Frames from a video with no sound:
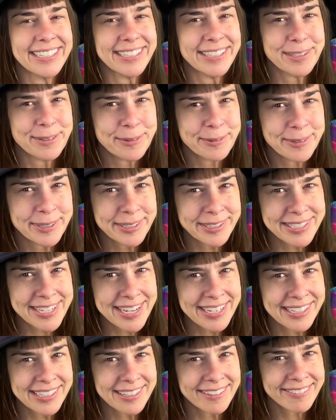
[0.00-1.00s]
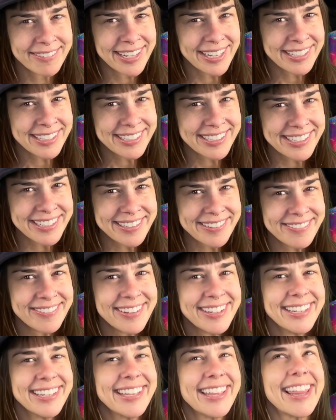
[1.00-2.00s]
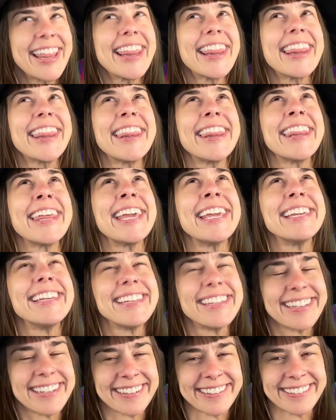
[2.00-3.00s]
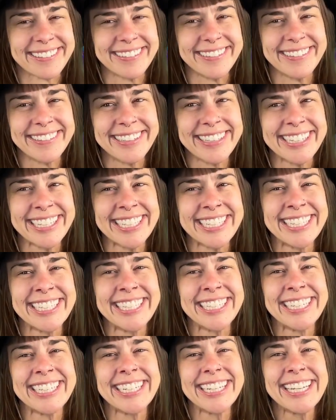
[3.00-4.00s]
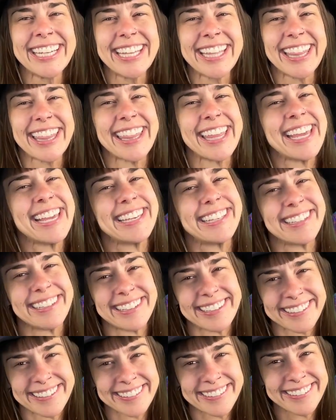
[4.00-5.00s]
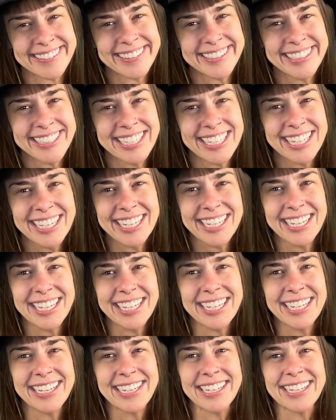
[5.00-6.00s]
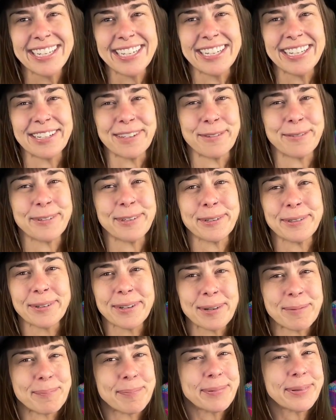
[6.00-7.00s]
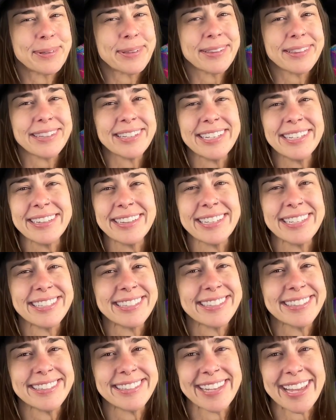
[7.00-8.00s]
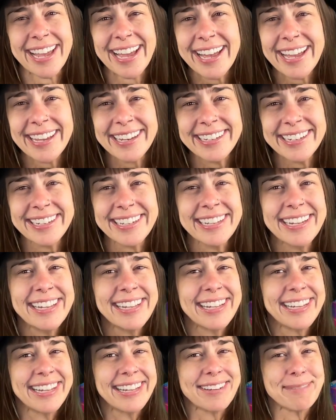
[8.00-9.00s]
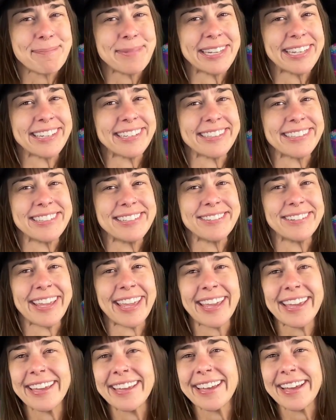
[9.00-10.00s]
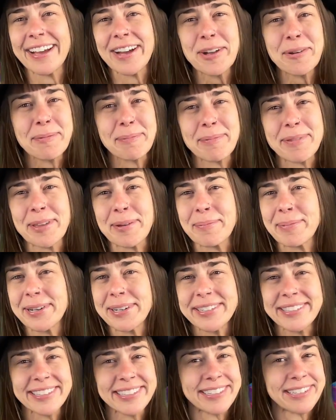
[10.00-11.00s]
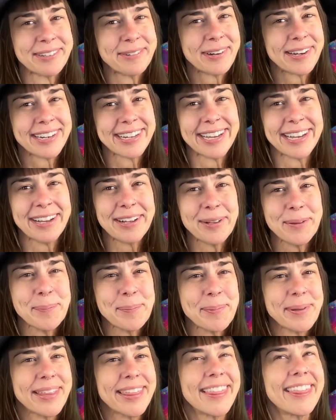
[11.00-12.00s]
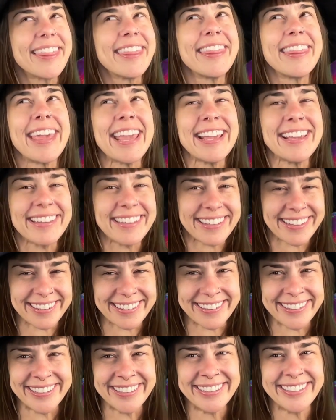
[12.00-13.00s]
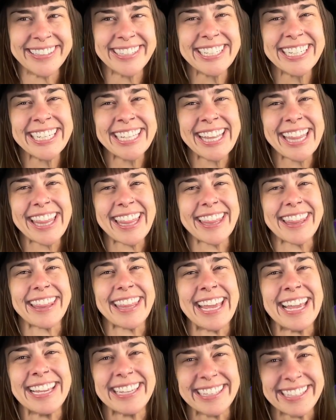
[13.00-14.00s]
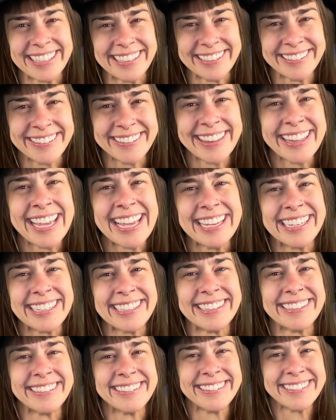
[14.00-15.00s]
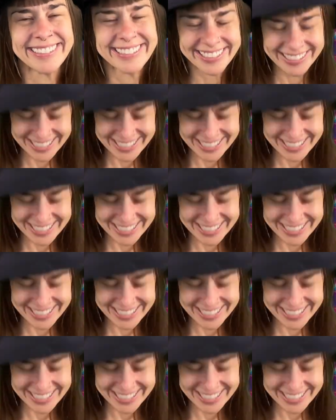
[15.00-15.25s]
You feel taken advantage of? Thank you. Thank you. You feel completely sad because you can't help the person you want to help? Thank you. Thank you. Thank you.